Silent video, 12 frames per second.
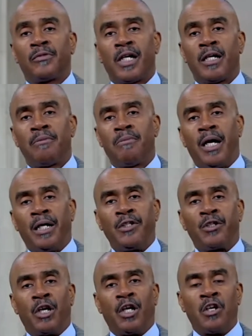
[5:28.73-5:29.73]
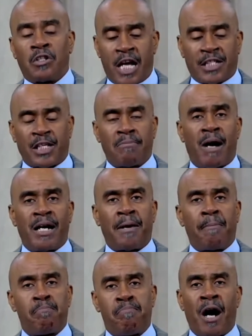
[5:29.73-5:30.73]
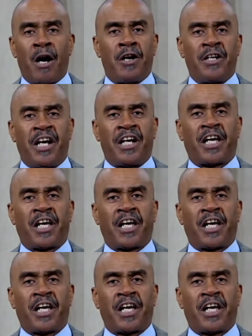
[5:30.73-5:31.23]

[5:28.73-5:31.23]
Oh, Amen. You can look at somebody burning